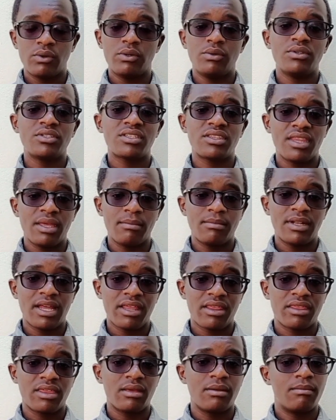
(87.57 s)
We wish them
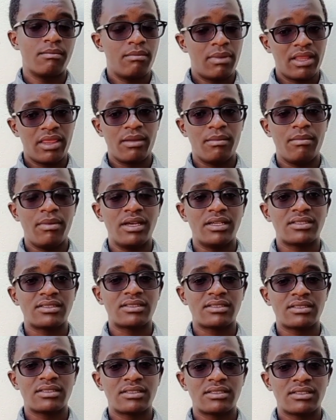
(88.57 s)
nothing but the
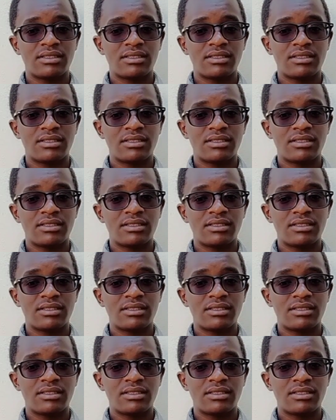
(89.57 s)
best.